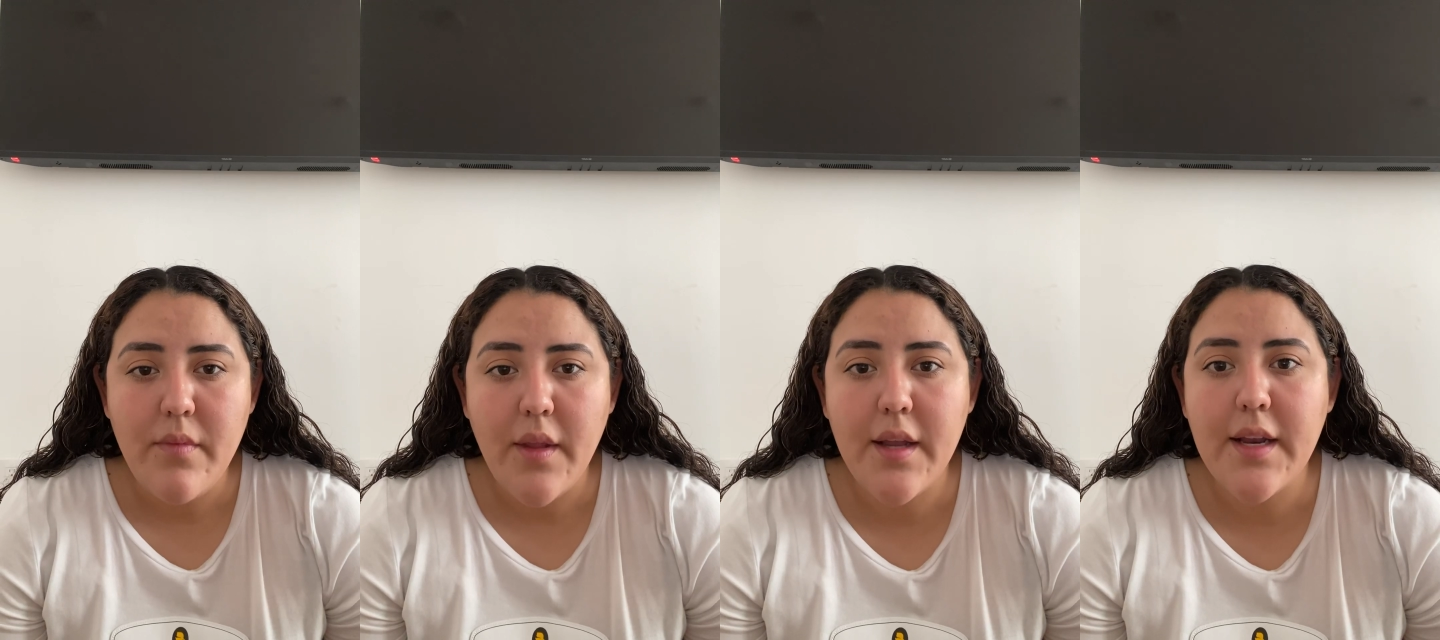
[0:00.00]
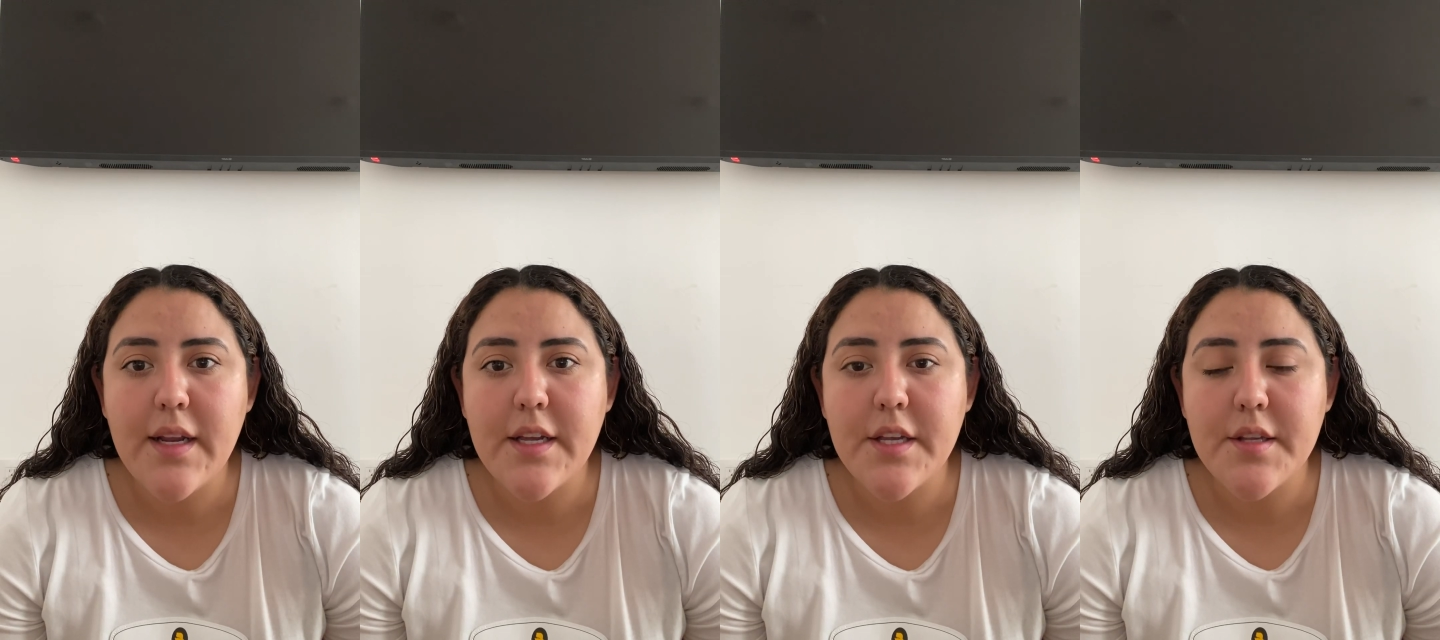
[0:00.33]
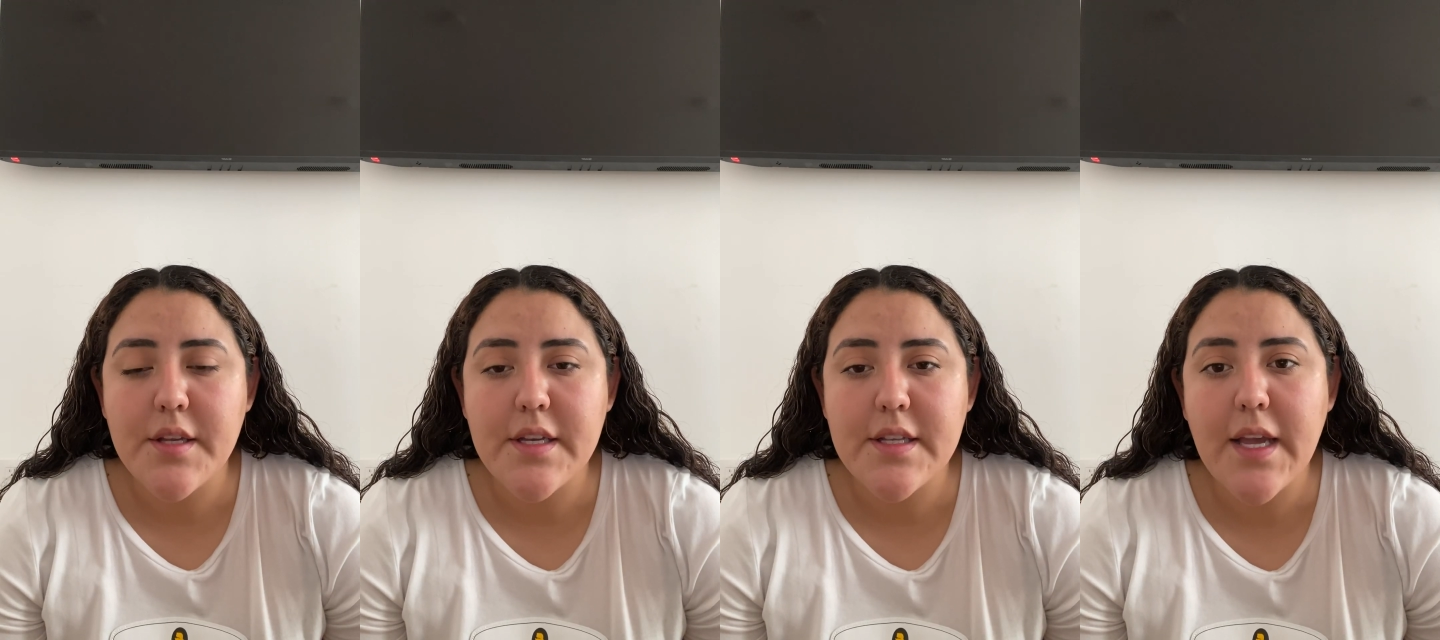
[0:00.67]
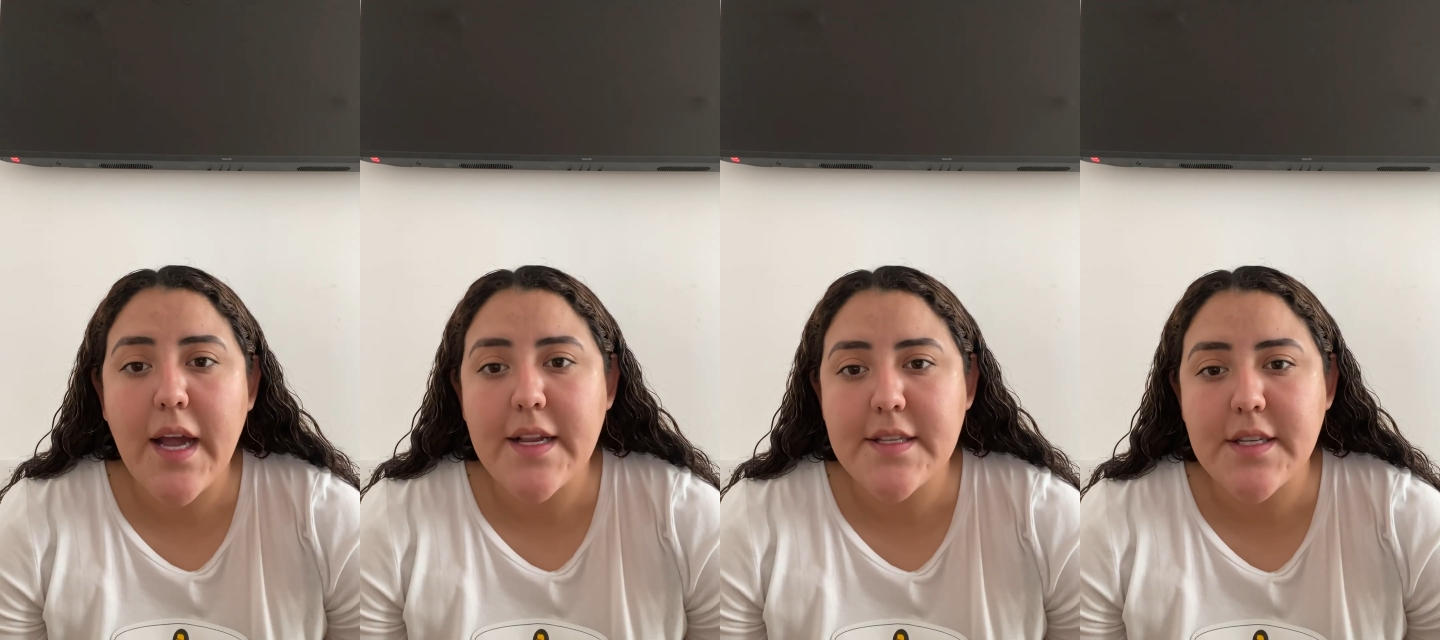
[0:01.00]
It
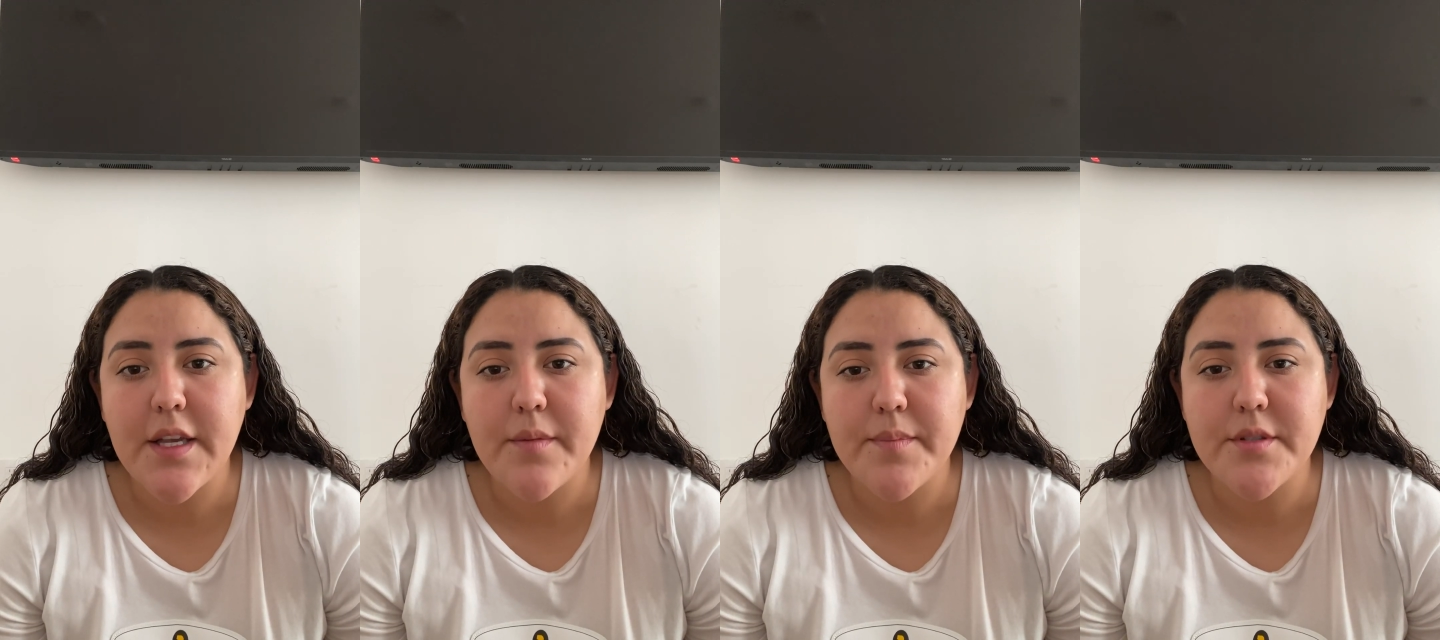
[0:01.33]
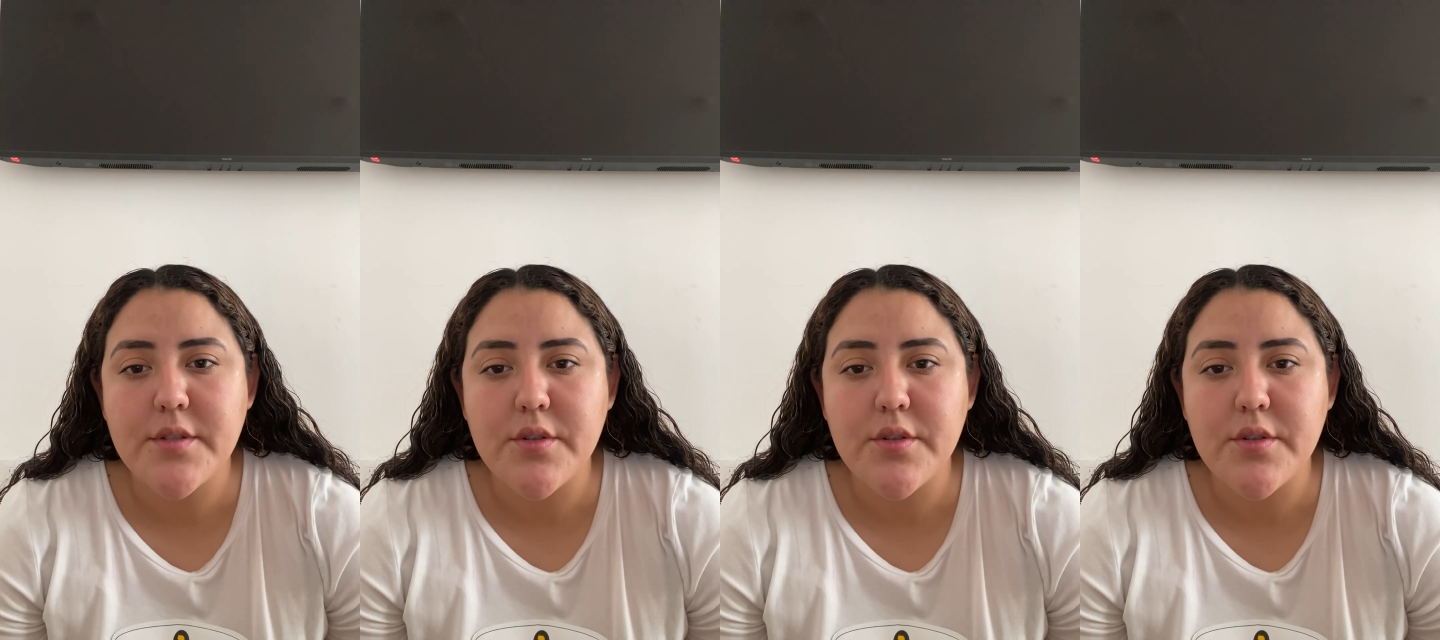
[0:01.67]
has helped us